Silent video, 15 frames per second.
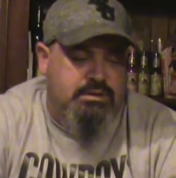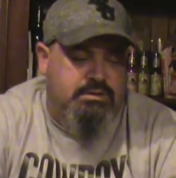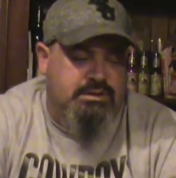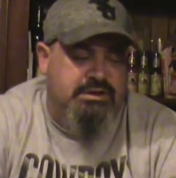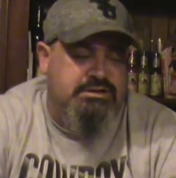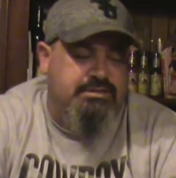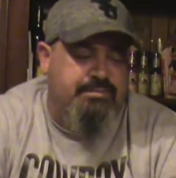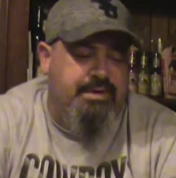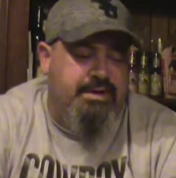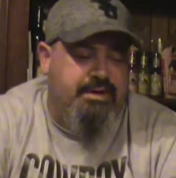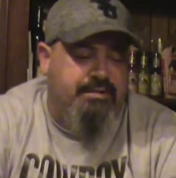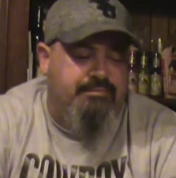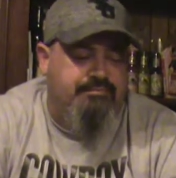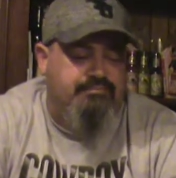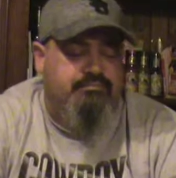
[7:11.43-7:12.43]
this would be a
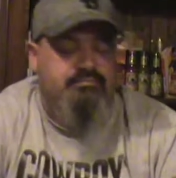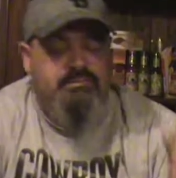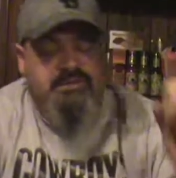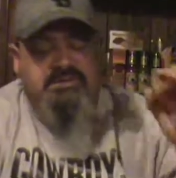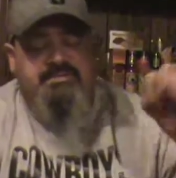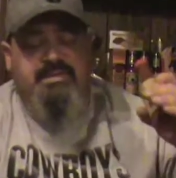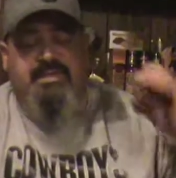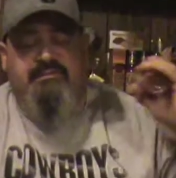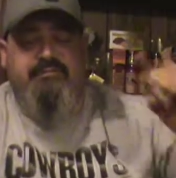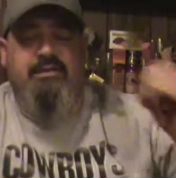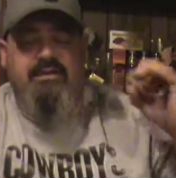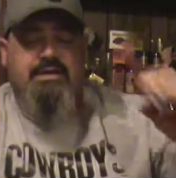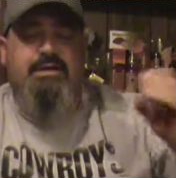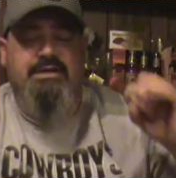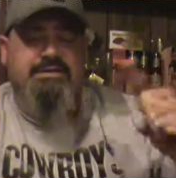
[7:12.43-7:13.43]
this would be a
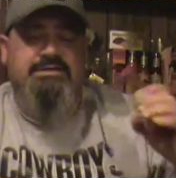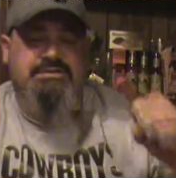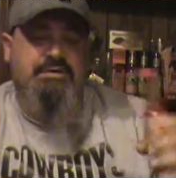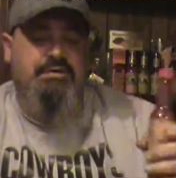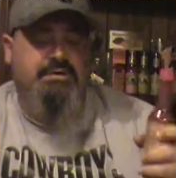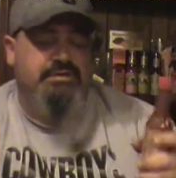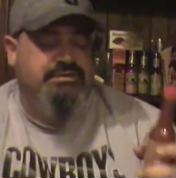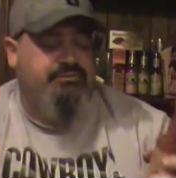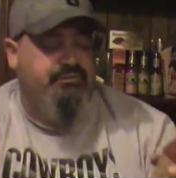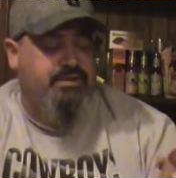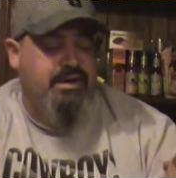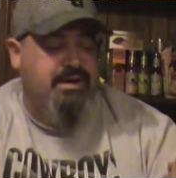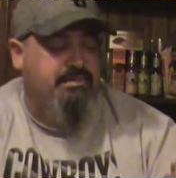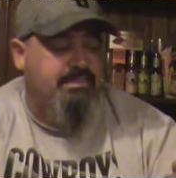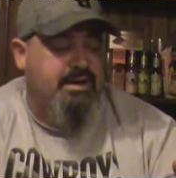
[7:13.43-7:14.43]
very good sauce for
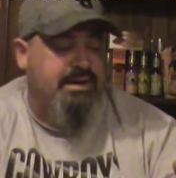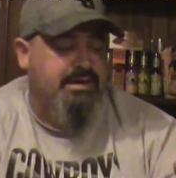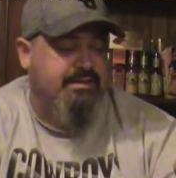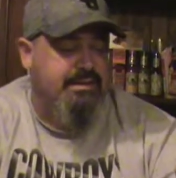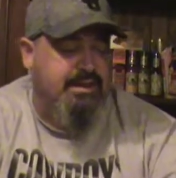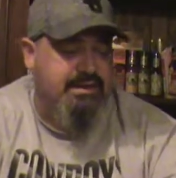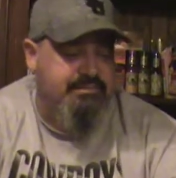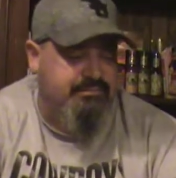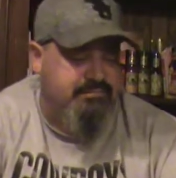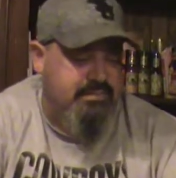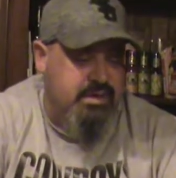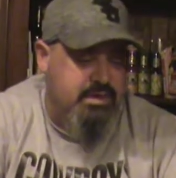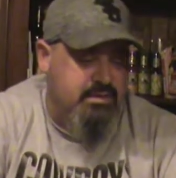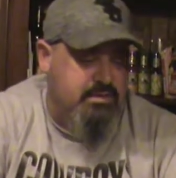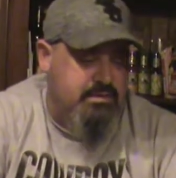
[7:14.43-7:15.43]
anybody that
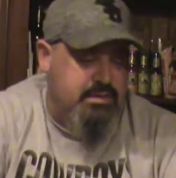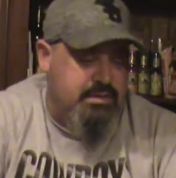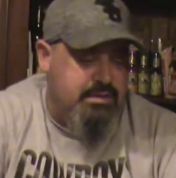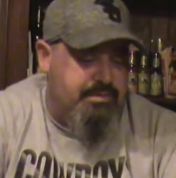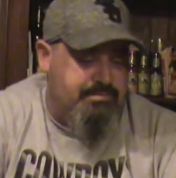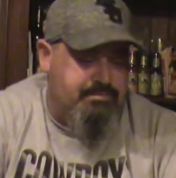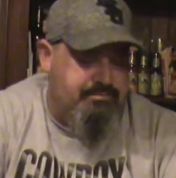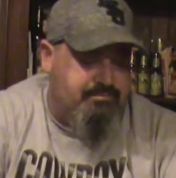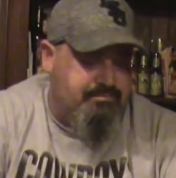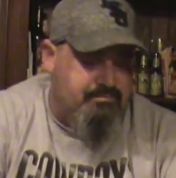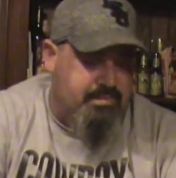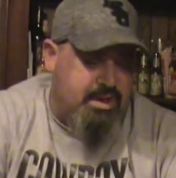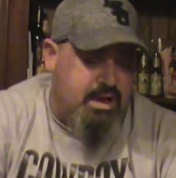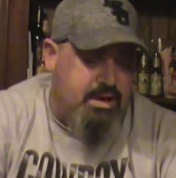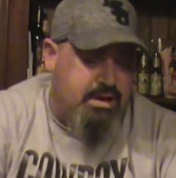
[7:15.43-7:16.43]

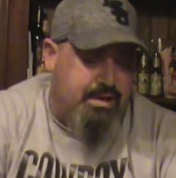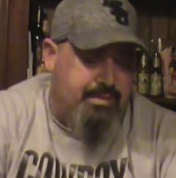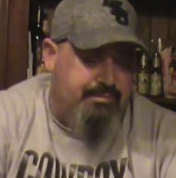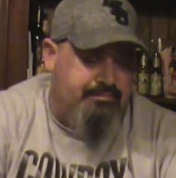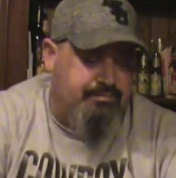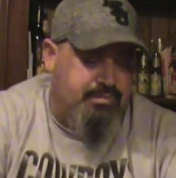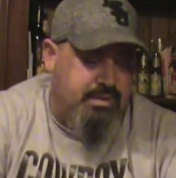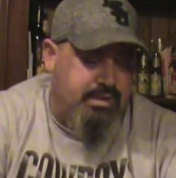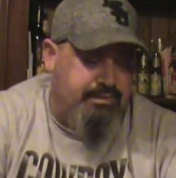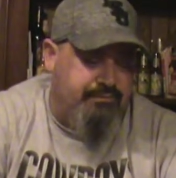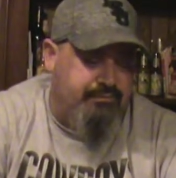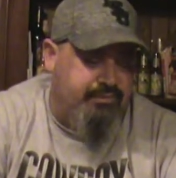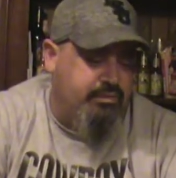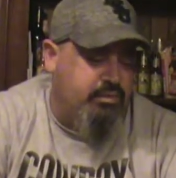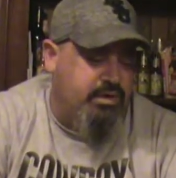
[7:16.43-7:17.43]
um,
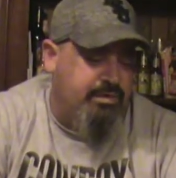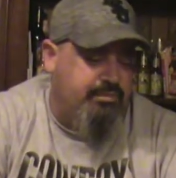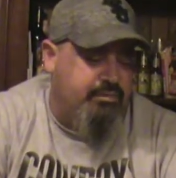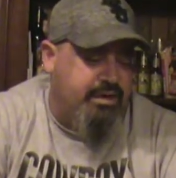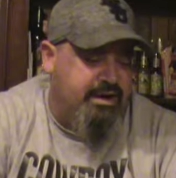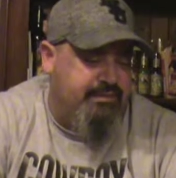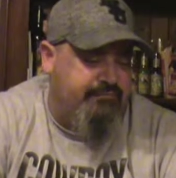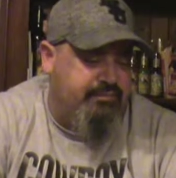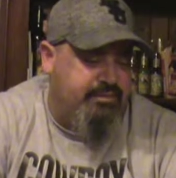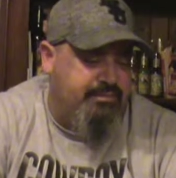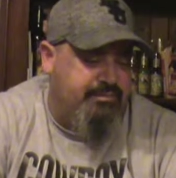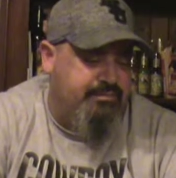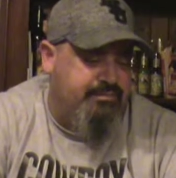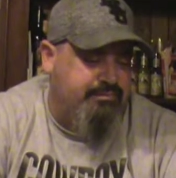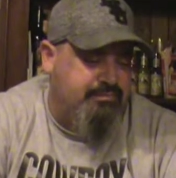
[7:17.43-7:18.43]
if you want to break
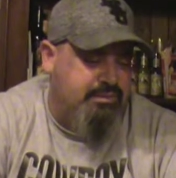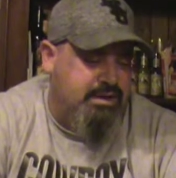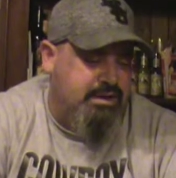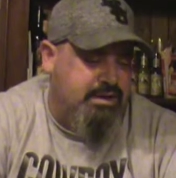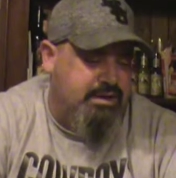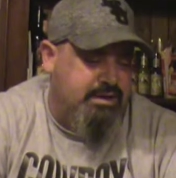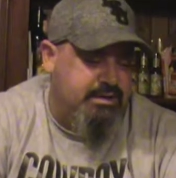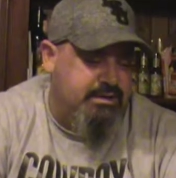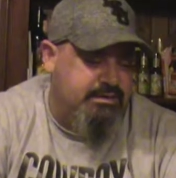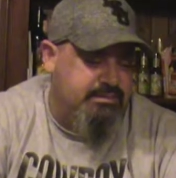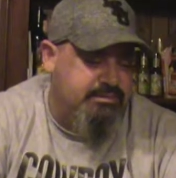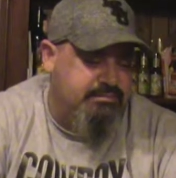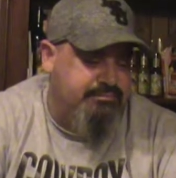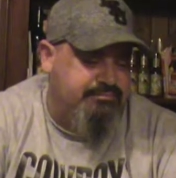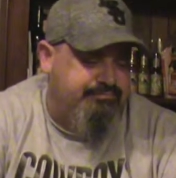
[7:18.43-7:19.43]
from uh,
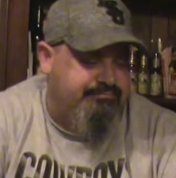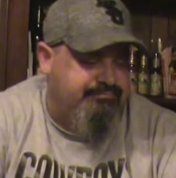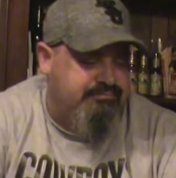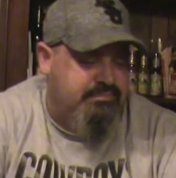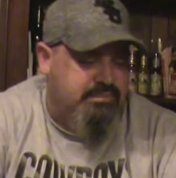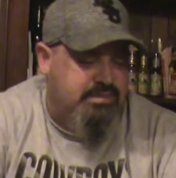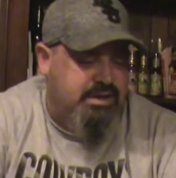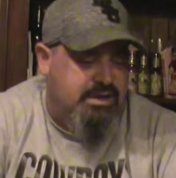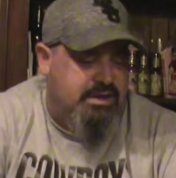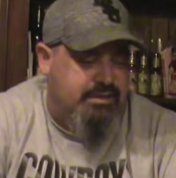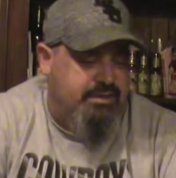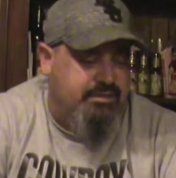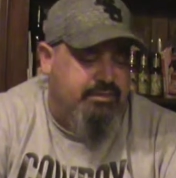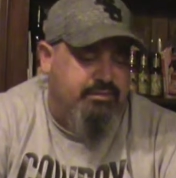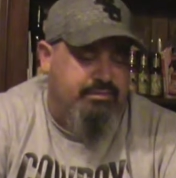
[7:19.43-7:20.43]
you know